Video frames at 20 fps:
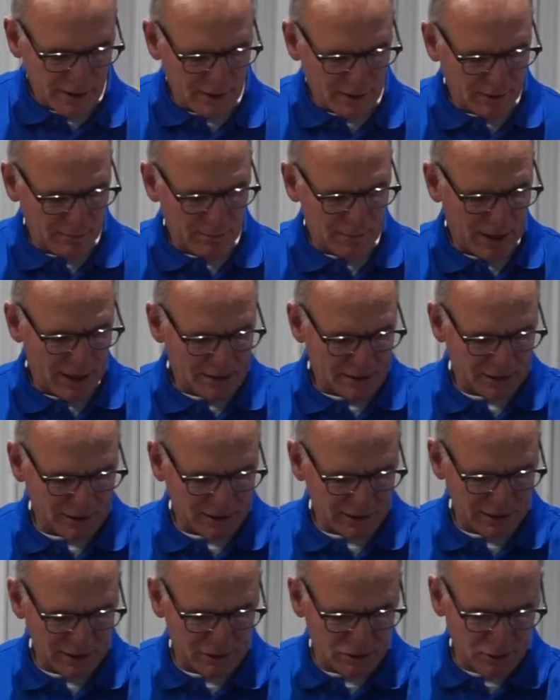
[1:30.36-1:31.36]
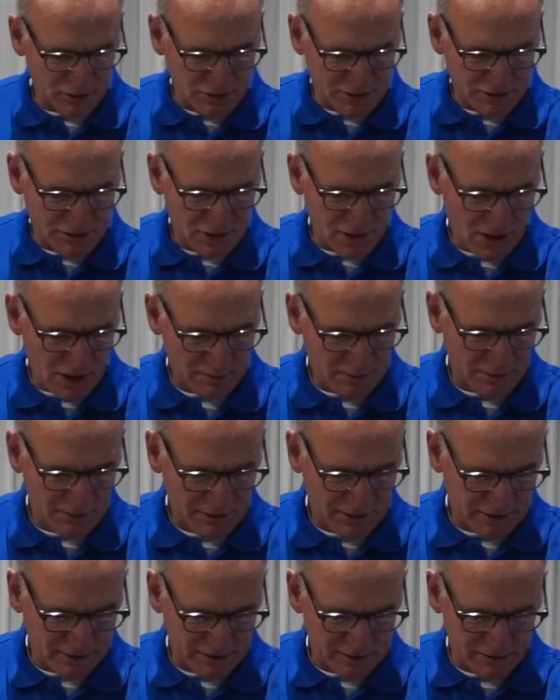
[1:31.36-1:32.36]
basically to a stop
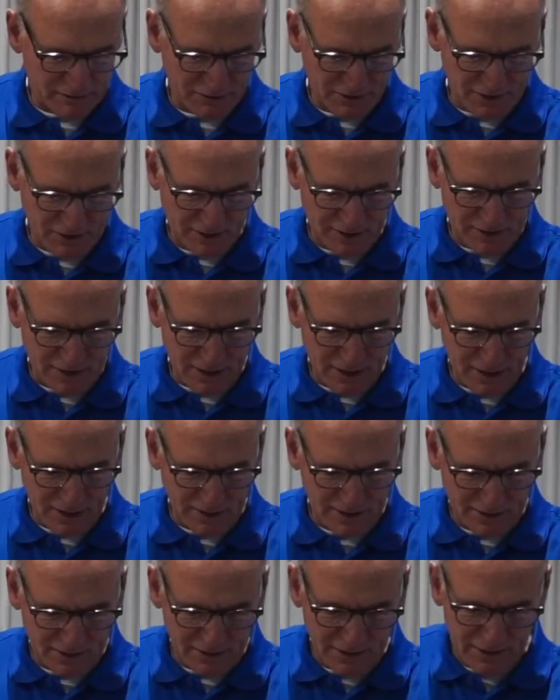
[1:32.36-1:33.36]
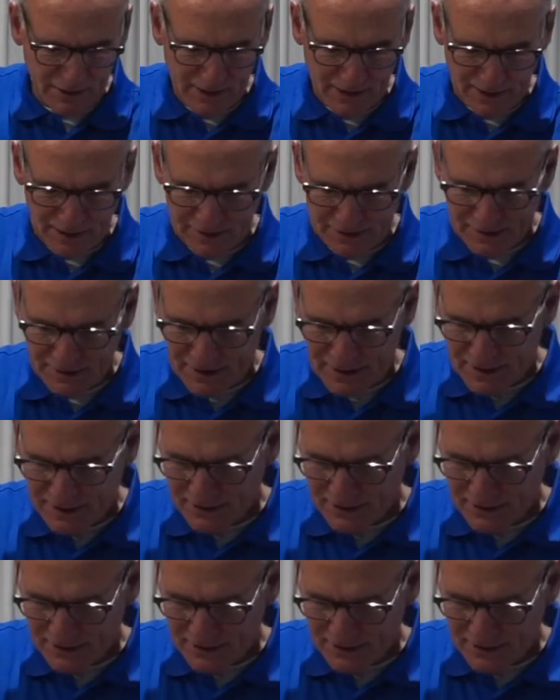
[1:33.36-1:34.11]
until it's fairly tight. You get it set